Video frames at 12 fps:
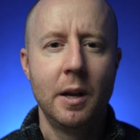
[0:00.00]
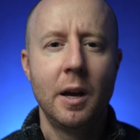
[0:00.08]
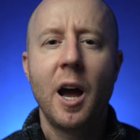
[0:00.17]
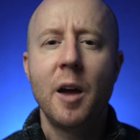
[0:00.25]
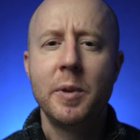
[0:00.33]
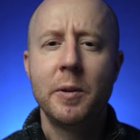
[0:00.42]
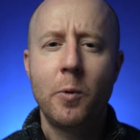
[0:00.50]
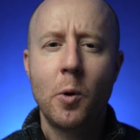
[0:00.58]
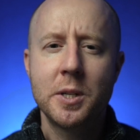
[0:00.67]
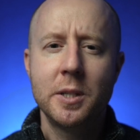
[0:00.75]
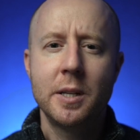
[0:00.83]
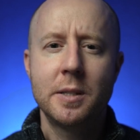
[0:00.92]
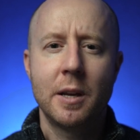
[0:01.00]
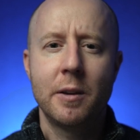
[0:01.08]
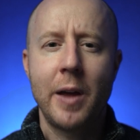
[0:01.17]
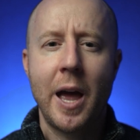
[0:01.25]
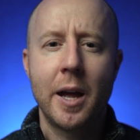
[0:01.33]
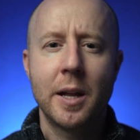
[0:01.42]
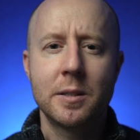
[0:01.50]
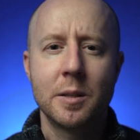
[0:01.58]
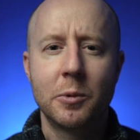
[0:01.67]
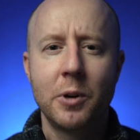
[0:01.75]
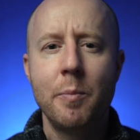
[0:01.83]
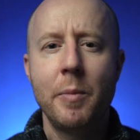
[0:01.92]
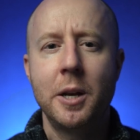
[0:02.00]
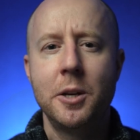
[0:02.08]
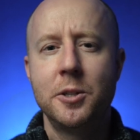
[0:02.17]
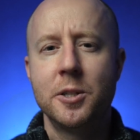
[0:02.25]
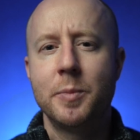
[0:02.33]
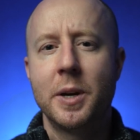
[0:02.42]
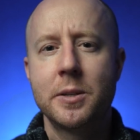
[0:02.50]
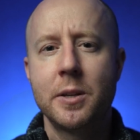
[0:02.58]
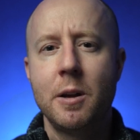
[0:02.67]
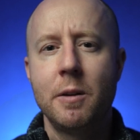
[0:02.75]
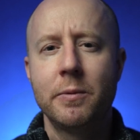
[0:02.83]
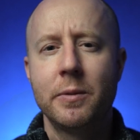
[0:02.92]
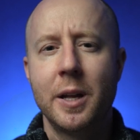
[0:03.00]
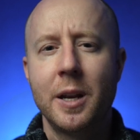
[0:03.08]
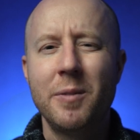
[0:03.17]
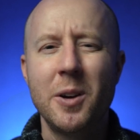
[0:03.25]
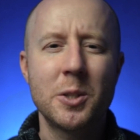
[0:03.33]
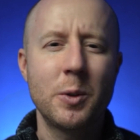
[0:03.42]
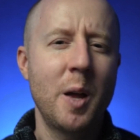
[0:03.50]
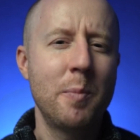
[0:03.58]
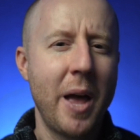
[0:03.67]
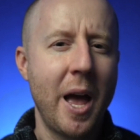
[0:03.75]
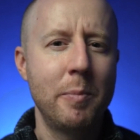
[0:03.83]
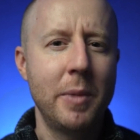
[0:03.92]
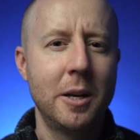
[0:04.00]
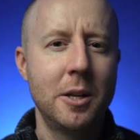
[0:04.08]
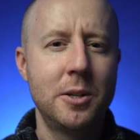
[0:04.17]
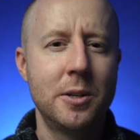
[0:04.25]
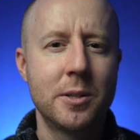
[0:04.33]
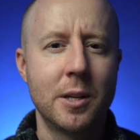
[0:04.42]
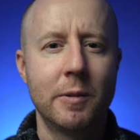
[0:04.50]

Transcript: I've been fortunate to have had some great managers myself, and I've also had bad managers that